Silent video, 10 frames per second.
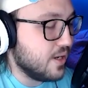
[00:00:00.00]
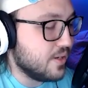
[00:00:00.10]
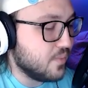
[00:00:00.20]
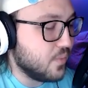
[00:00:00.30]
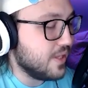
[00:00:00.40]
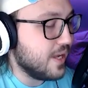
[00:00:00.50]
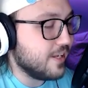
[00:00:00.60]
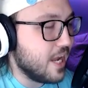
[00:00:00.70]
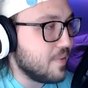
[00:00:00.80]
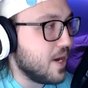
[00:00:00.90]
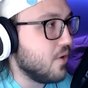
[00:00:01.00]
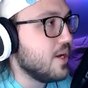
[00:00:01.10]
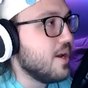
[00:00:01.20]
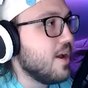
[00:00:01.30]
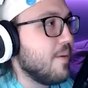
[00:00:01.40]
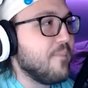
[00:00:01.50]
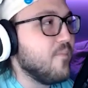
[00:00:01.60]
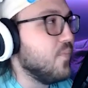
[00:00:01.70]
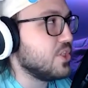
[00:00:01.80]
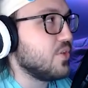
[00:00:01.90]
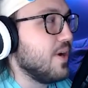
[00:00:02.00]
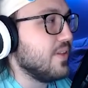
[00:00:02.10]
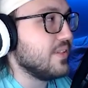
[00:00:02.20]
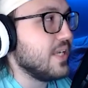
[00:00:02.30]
one that came out just around the same